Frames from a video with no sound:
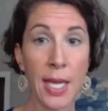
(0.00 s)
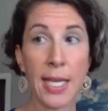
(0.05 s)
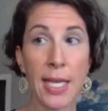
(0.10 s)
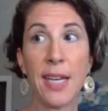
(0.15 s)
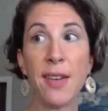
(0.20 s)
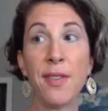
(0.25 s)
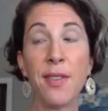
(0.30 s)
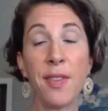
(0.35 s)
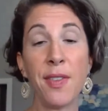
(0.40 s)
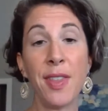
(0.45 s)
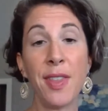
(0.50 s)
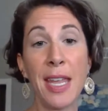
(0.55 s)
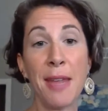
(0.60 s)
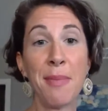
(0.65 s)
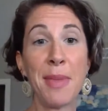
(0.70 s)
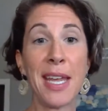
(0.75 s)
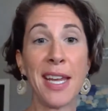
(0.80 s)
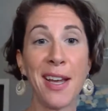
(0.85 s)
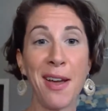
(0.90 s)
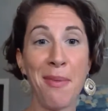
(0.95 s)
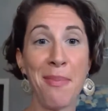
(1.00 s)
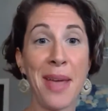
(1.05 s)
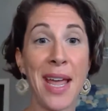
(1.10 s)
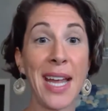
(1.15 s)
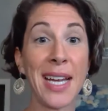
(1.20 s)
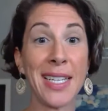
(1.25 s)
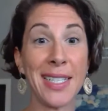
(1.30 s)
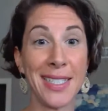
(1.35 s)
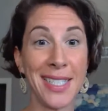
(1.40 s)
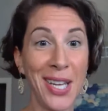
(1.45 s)
Even if they may come
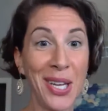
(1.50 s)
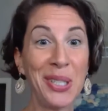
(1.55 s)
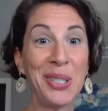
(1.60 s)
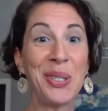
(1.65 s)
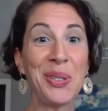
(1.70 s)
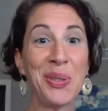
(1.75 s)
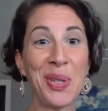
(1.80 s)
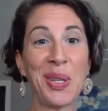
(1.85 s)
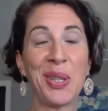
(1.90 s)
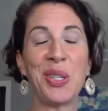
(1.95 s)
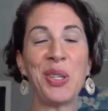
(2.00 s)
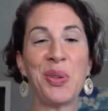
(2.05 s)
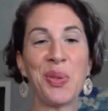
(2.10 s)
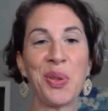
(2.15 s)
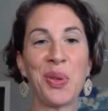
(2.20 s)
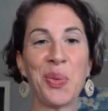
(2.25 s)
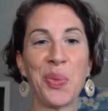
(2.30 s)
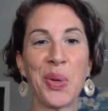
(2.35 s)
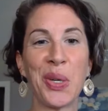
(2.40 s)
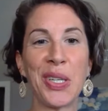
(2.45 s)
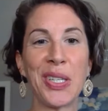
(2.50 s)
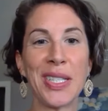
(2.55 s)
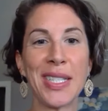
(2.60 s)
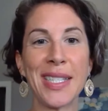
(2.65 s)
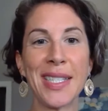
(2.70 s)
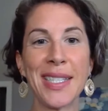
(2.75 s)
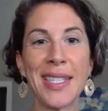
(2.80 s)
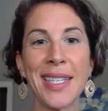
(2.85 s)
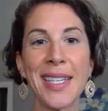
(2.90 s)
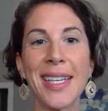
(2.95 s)
back and tell you that you're the
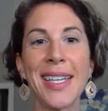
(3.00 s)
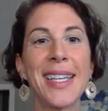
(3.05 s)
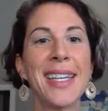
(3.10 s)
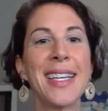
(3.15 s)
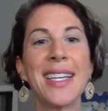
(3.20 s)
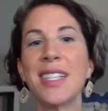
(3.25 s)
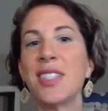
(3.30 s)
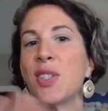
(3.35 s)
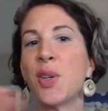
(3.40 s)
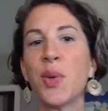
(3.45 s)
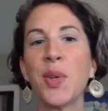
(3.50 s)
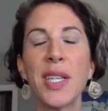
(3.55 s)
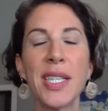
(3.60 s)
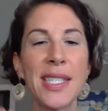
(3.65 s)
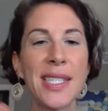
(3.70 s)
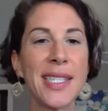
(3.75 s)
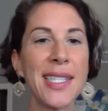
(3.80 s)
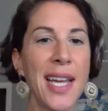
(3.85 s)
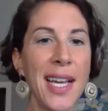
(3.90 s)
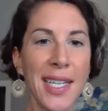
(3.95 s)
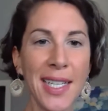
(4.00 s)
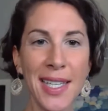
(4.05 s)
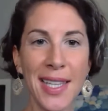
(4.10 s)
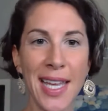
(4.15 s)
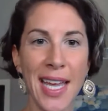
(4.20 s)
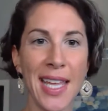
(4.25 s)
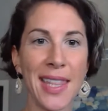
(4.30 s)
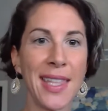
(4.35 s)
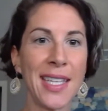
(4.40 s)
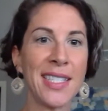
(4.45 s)
worst, don't get stuck in
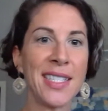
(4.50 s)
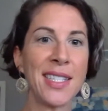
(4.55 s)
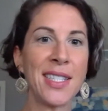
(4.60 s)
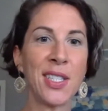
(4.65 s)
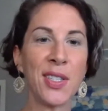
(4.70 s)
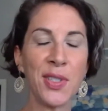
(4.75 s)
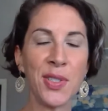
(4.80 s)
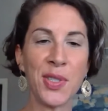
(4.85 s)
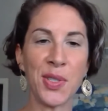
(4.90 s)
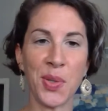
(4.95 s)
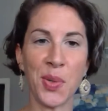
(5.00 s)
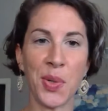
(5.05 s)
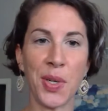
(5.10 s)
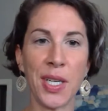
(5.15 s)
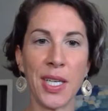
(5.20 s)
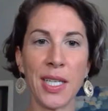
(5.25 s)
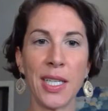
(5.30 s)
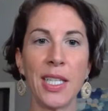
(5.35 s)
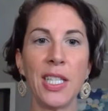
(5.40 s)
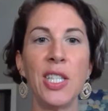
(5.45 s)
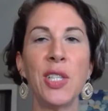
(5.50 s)
that. That's their story.